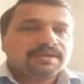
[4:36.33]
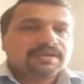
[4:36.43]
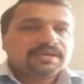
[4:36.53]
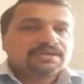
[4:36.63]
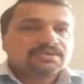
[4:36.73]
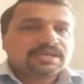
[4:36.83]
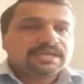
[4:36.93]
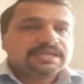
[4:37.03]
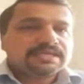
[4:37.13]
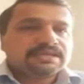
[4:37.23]

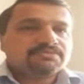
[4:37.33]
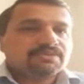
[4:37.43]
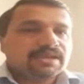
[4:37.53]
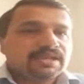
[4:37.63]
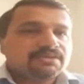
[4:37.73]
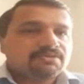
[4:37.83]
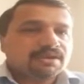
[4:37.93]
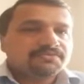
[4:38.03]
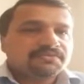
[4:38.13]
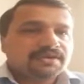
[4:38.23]
She isn't really
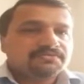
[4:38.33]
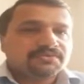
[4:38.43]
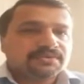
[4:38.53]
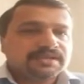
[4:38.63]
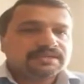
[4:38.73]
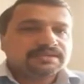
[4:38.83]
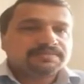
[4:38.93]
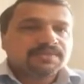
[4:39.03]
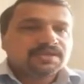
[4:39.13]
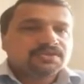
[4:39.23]
qualified for it,
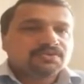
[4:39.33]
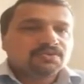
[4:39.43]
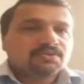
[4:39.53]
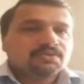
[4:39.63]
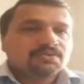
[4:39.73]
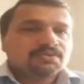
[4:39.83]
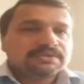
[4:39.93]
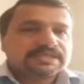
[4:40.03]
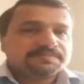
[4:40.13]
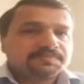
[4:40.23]
so
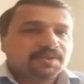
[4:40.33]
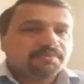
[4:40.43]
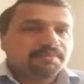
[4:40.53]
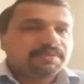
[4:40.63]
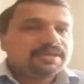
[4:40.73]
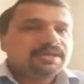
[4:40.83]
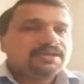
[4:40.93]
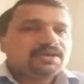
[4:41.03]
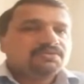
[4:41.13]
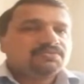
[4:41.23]
she
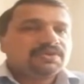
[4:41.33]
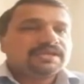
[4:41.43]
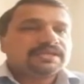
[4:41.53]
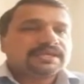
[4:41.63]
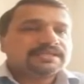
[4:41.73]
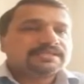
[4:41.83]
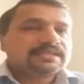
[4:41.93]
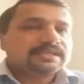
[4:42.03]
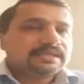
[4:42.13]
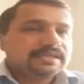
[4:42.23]
probably wouldn't get
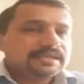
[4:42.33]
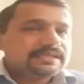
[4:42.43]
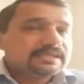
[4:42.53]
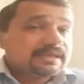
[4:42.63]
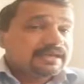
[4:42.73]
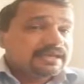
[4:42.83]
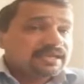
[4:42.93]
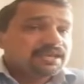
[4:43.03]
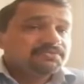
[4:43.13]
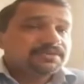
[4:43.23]
it
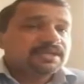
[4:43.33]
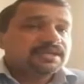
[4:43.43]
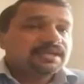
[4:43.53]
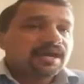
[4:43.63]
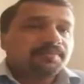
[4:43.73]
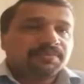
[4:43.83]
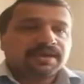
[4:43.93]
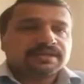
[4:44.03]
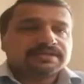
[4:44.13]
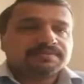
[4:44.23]
if she
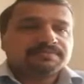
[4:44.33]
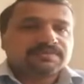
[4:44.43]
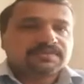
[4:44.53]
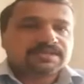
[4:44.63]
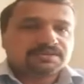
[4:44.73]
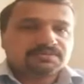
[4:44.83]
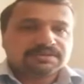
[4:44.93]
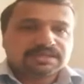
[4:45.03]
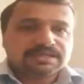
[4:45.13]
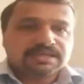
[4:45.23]
applied. The
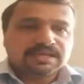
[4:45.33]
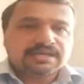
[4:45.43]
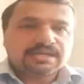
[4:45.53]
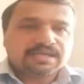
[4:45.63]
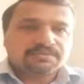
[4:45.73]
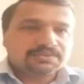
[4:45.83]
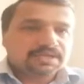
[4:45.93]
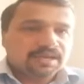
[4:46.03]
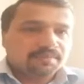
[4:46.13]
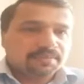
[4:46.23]
situation is there, if
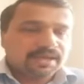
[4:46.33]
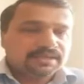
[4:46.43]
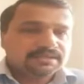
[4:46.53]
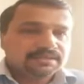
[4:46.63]
she applied,